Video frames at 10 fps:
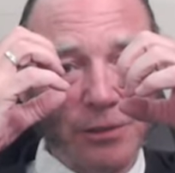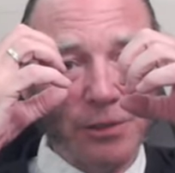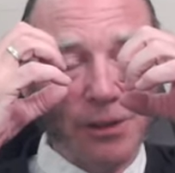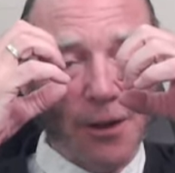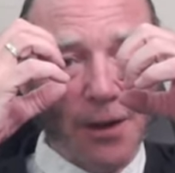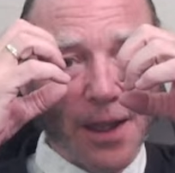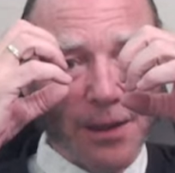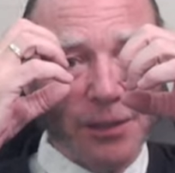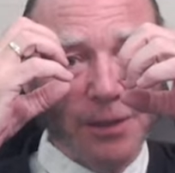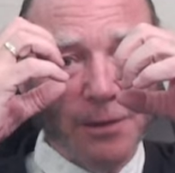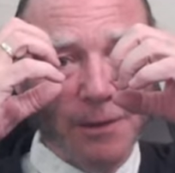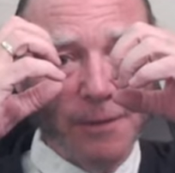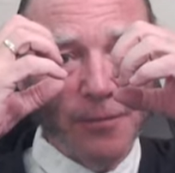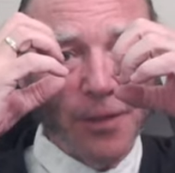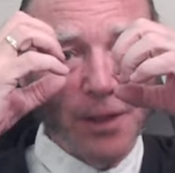start action,
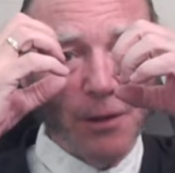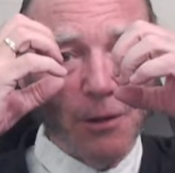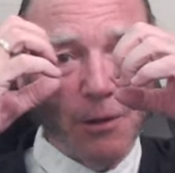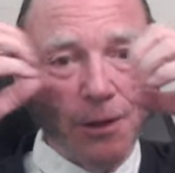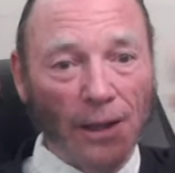they go